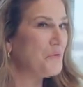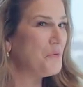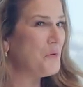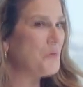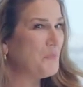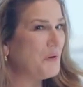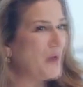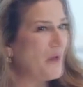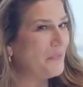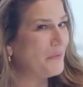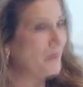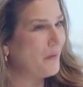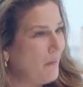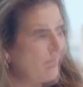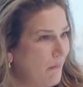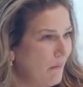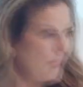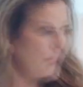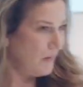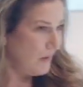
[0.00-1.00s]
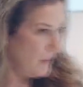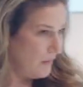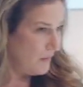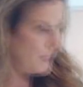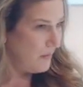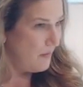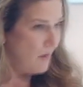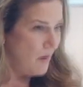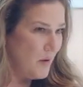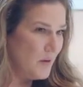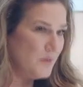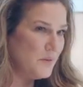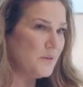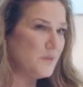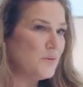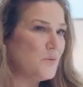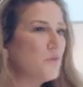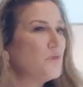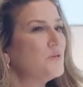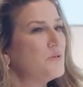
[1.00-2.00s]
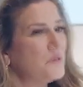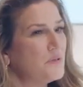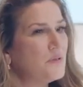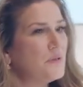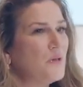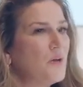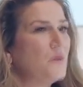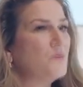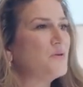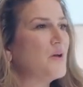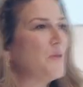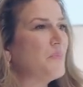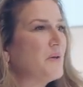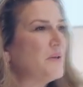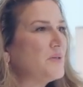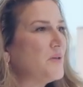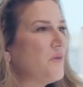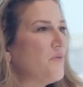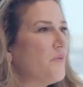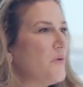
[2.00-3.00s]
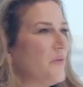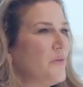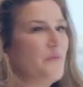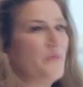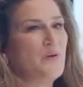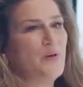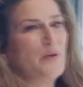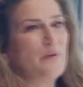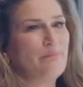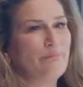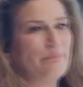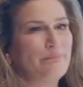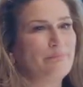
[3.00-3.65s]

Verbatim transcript: for when we got the car down to cost, or to, you know, drown myself with if we didn't.